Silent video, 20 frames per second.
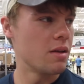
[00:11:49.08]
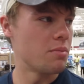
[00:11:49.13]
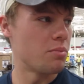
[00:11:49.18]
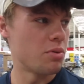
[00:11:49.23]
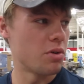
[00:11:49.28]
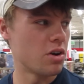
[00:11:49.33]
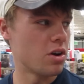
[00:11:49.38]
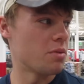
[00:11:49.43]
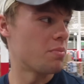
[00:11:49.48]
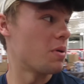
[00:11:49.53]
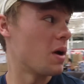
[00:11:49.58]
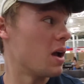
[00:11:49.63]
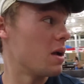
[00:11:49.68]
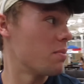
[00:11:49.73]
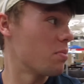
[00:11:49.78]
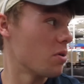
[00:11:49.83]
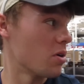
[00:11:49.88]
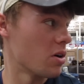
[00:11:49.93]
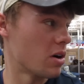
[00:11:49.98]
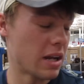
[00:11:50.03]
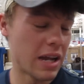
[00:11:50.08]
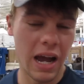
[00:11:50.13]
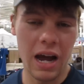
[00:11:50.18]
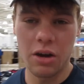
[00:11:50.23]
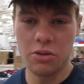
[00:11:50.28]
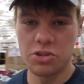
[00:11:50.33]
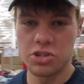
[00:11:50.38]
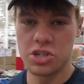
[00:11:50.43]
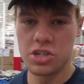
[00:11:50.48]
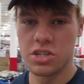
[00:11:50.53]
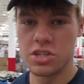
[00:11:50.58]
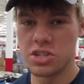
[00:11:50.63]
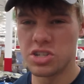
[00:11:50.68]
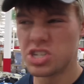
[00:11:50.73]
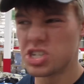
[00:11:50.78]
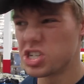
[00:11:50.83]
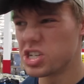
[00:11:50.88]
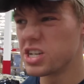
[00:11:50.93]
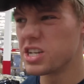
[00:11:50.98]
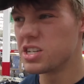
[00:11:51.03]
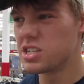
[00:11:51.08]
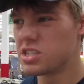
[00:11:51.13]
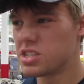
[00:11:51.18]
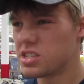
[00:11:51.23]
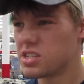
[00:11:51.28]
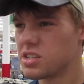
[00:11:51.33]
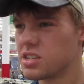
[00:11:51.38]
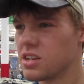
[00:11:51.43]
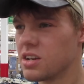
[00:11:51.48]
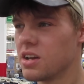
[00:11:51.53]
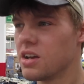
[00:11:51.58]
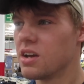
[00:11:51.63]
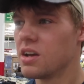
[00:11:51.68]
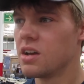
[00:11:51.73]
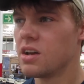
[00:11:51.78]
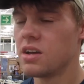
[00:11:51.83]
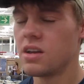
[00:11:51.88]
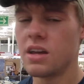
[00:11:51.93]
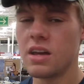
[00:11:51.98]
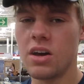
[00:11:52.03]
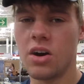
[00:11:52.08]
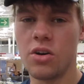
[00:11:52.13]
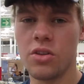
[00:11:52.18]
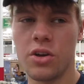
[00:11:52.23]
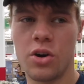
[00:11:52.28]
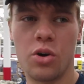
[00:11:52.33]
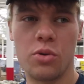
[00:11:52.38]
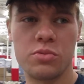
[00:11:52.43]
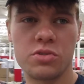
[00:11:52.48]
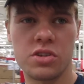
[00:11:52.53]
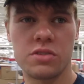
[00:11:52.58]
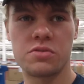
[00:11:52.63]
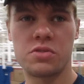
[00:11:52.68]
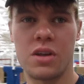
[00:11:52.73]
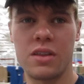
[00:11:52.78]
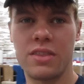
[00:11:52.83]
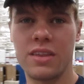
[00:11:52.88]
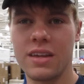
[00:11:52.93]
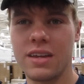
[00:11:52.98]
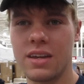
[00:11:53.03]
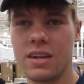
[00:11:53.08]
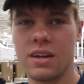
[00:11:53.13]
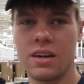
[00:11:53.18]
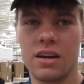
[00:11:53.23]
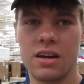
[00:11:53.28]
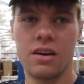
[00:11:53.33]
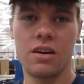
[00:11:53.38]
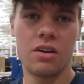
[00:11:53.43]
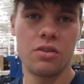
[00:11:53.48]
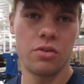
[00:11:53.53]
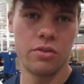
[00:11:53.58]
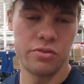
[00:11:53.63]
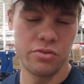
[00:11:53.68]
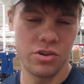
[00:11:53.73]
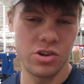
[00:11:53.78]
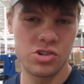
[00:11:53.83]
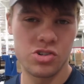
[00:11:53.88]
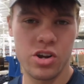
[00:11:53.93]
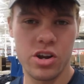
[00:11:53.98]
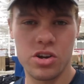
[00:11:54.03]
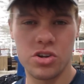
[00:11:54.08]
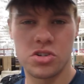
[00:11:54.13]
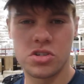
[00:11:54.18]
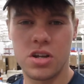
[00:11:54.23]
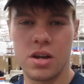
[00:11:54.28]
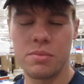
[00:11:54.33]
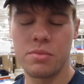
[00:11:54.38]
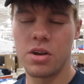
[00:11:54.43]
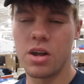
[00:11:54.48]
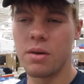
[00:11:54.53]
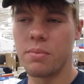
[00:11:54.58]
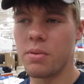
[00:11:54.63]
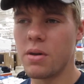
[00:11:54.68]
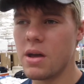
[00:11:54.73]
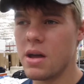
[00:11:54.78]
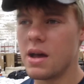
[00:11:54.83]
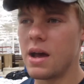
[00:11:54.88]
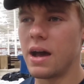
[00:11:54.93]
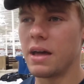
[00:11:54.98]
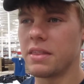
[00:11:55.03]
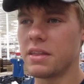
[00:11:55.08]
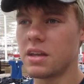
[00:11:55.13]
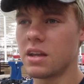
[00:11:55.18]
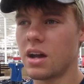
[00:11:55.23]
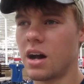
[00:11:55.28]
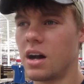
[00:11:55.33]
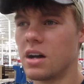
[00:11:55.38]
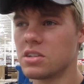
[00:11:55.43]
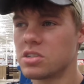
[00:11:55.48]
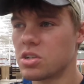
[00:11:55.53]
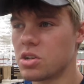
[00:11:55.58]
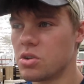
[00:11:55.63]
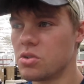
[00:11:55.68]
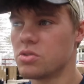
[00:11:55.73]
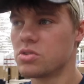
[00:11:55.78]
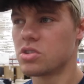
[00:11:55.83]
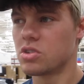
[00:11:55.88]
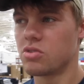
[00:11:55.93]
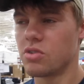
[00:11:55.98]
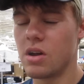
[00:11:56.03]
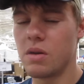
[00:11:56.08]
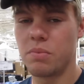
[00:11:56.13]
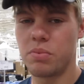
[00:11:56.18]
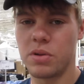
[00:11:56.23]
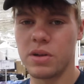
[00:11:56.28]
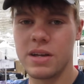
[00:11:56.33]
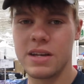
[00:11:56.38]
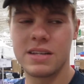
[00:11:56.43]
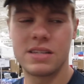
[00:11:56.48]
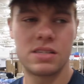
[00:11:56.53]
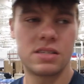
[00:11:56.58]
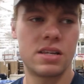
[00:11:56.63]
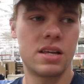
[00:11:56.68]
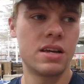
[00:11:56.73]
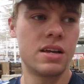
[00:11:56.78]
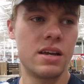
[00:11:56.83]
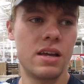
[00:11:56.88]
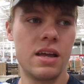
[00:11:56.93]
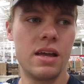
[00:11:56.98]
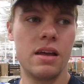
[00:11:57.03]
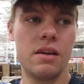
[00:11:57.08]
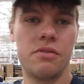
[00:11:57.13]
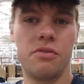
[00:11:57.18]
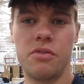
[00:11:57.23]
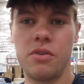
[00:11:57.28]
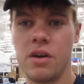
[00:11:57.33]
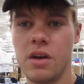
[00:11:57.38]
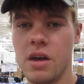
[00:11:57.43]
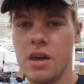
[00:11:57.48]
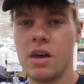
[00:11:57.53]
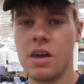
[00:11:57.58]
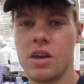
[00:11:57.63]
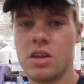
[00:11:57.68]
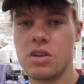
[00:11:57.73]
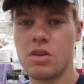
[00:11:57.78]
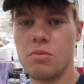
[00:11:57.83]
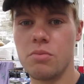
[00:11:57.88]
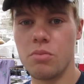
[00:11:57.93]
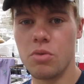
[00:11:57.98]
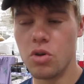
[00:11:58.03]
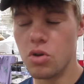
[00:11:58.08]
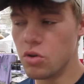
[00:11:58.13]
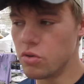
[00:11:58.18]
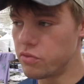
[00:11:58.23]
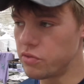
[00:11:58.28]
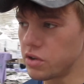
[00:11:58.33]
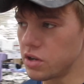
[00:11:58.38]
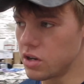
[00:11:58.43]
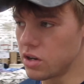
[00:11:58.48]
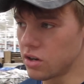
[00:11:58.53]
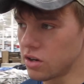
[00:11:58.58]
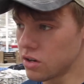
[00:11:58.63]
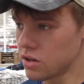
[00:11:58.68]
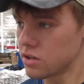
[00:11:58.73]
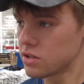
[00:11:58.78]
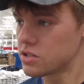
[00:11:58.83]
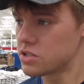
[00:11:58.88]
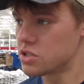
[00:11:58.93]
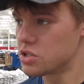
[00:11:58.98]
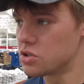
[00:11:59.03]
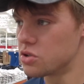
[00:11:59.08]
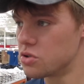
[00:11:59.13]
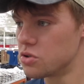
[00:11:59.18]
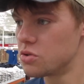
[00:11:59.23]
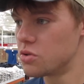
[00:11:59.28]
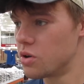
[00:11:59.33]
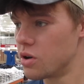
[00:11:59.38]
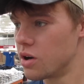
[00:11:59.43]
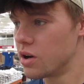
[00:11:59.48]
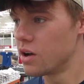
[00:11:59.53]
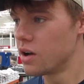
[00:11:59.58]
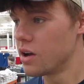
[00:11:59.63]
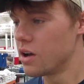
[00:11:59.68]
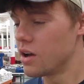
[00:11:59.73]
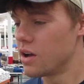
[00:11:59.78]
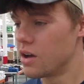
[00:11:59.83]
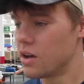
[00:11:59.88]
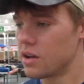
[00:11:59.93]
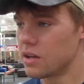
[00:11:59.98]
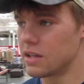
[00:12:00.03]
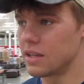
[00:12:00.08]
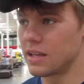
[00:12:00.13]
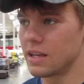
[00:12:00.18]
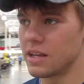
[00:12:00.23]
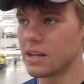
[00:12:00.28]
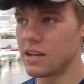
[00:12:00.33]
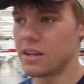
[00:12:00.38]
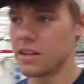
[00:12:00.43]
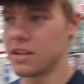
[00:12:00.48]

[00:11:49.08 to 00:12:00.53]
printer paper, couches, sheets, and all the home stuff. So I think refrigerators coming up. I think Costco is a great place if you move here to get